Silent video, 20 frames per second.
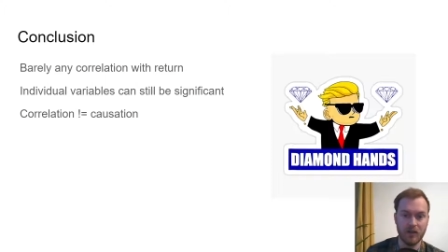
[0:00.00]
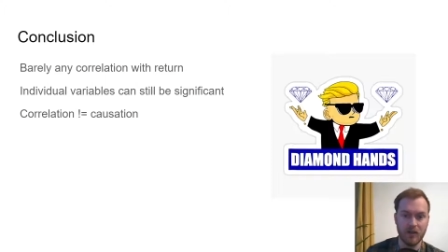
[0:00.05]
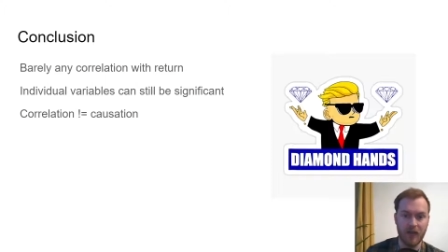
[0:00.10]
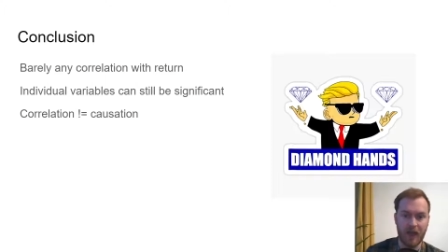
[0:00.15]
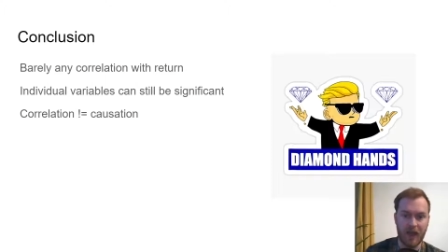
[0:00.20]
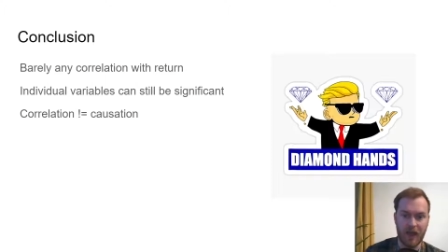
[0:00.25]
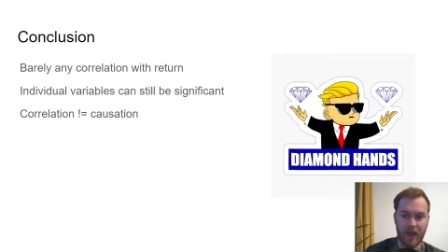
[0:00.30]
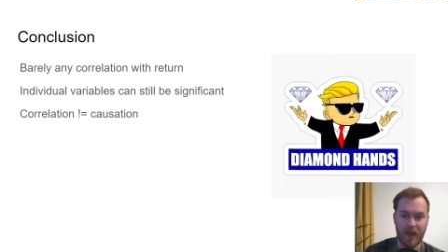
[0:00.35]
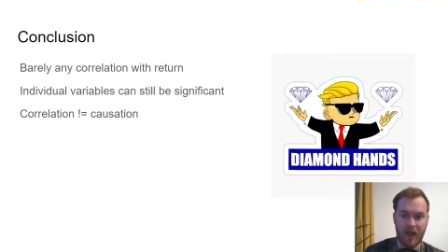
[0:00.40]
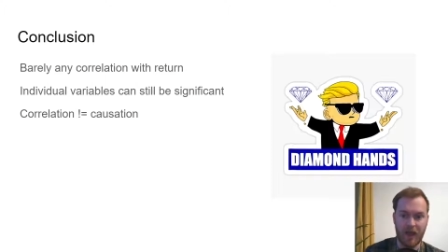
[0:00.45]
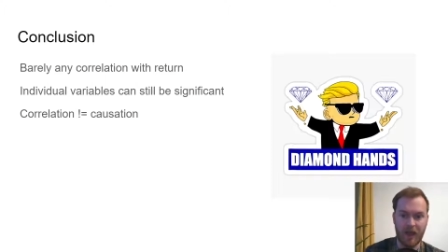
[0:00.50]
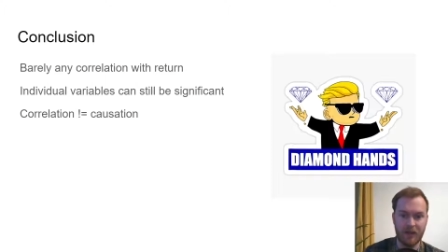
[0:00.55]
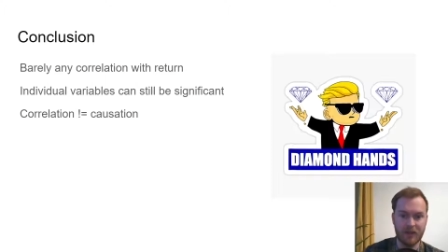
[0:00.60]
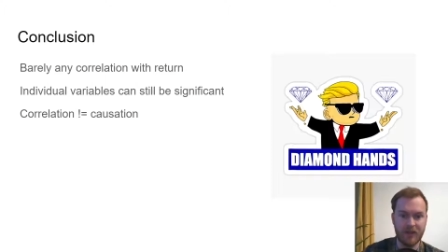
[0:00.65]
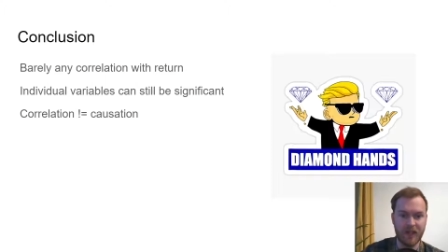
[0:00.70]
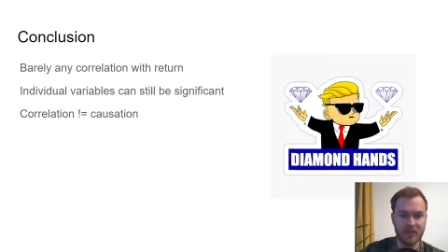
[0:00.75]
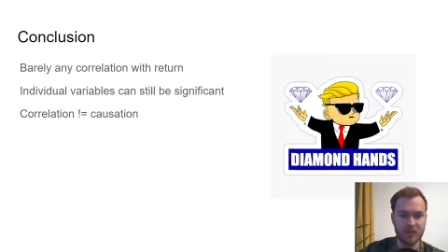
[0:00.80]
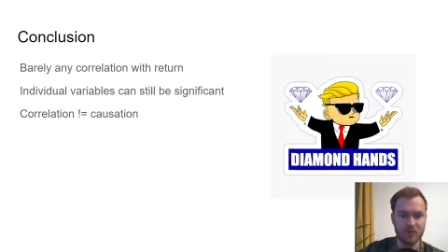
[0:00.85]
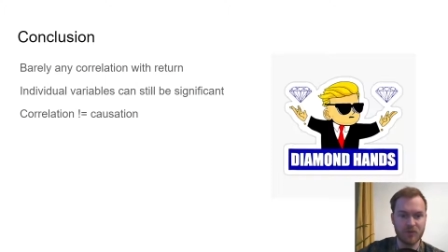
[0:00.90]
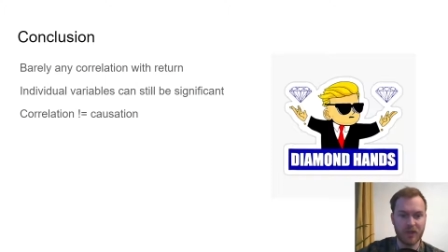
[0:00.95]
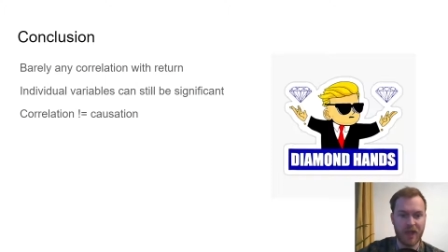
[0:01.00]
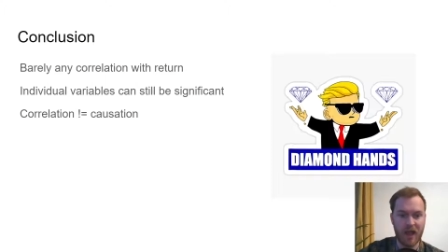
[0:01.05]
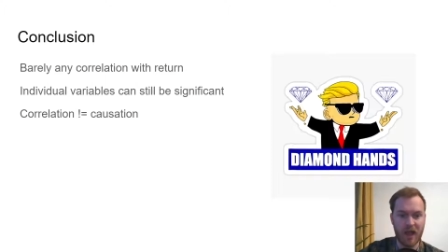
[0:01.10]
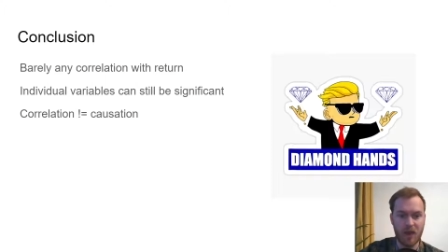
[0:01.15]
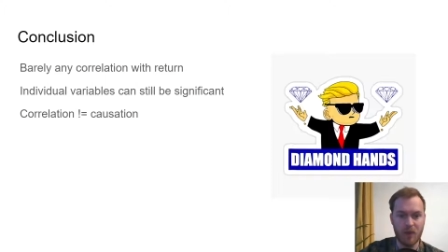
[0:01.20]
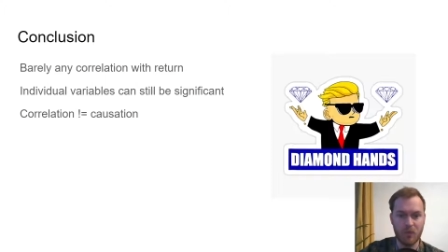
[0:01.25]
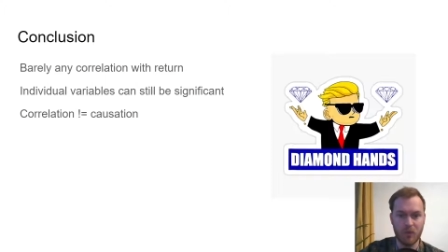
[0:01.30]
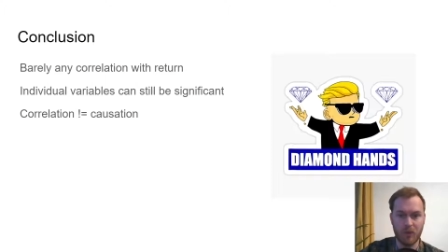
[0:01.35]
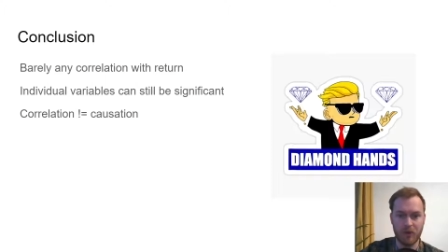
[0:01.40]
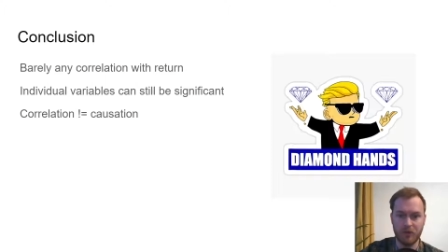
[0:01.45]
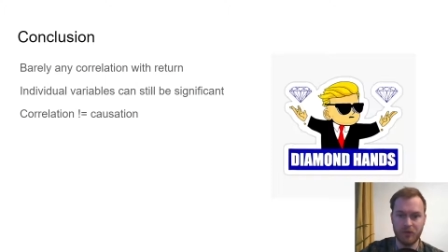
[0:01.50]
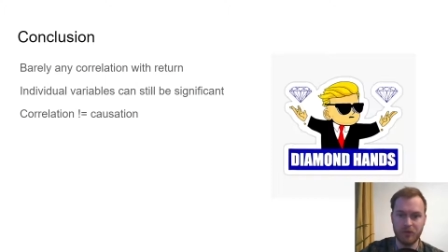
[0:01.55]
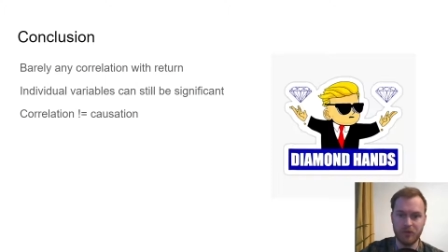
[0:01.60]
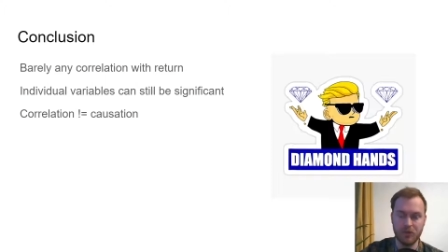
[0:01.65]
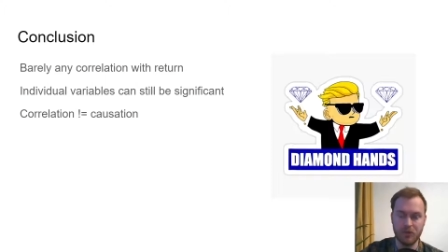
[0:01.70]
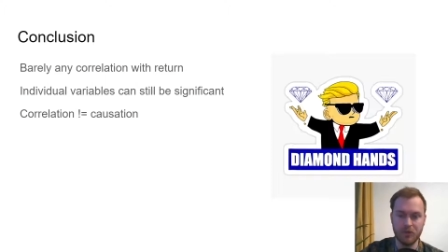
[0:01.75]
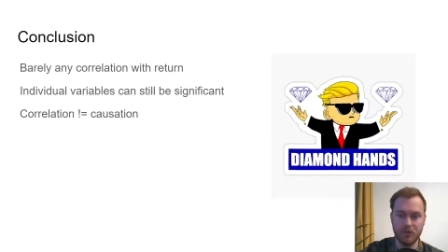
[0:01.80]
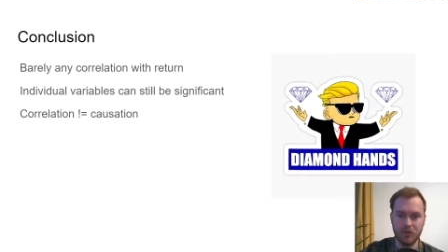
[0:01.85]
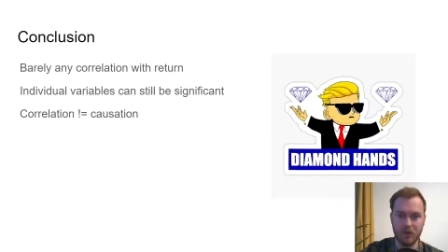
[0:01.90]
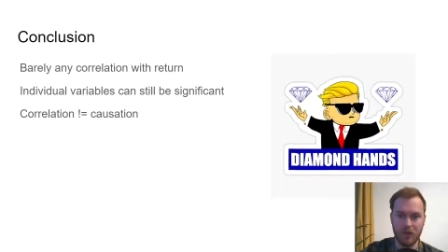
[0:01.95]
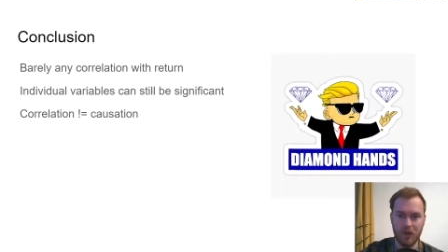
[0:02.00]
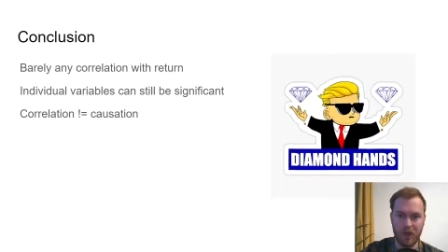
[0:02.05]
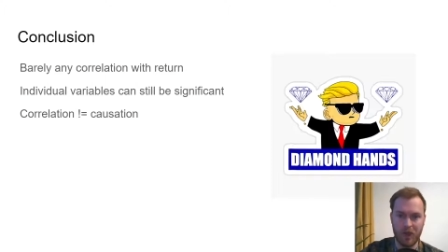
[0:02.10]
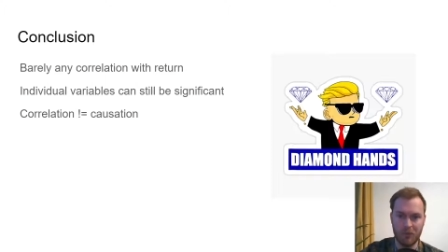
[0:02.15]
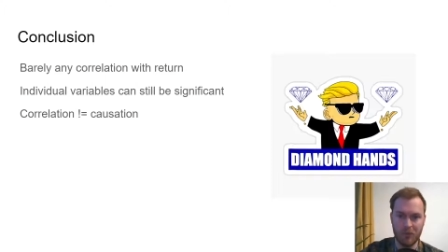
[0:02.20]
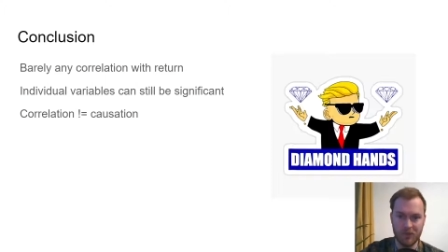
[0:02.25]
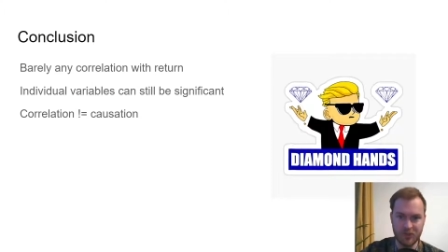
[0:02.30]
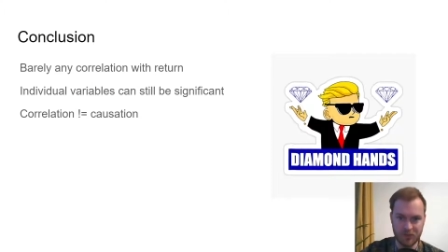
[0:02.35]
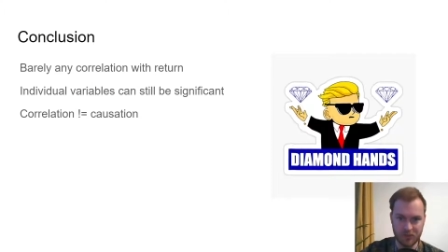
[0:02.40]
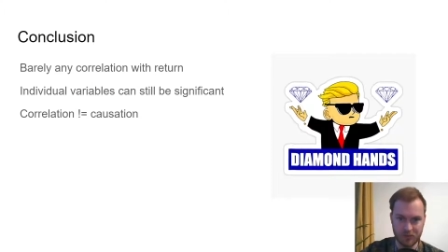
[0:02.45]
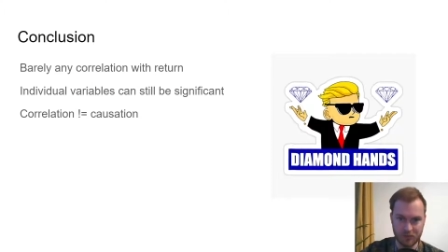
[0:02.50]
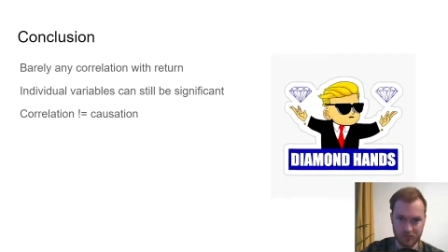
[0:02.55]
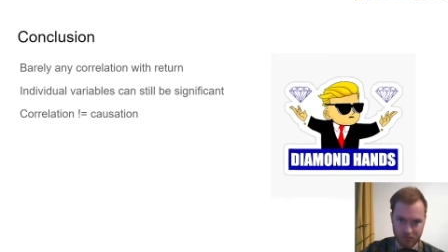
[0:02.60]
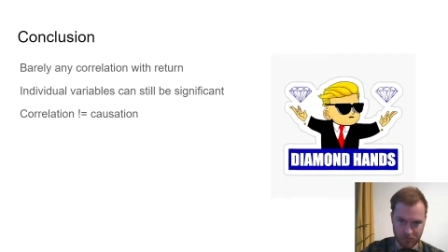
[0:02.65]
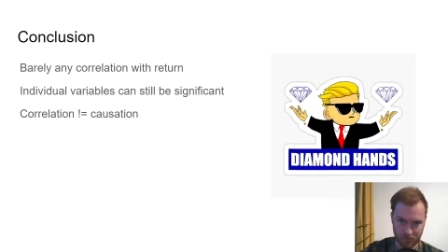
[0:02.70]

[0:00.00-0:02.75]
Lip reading: and that's what I want to do with you